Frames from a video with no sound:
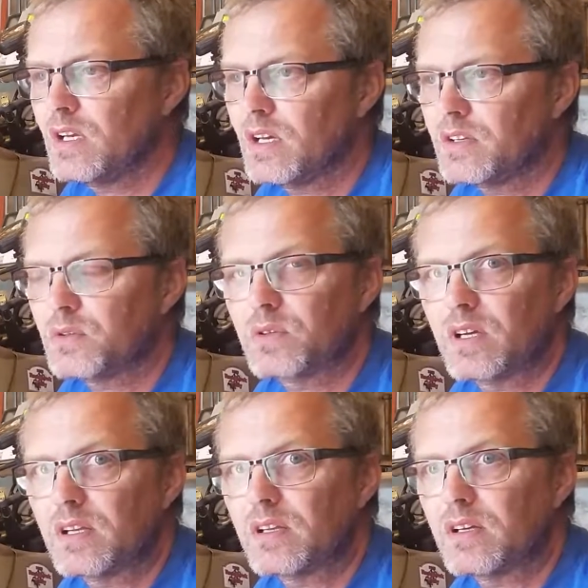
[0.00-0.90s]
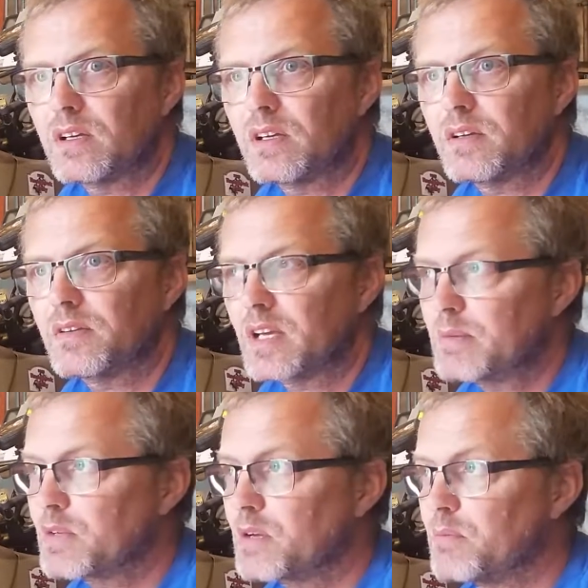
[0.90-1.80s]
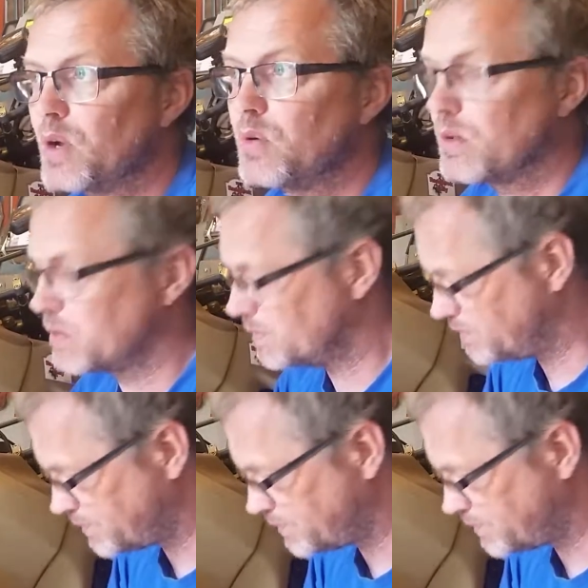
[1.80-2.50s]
and you can the amp can blow up.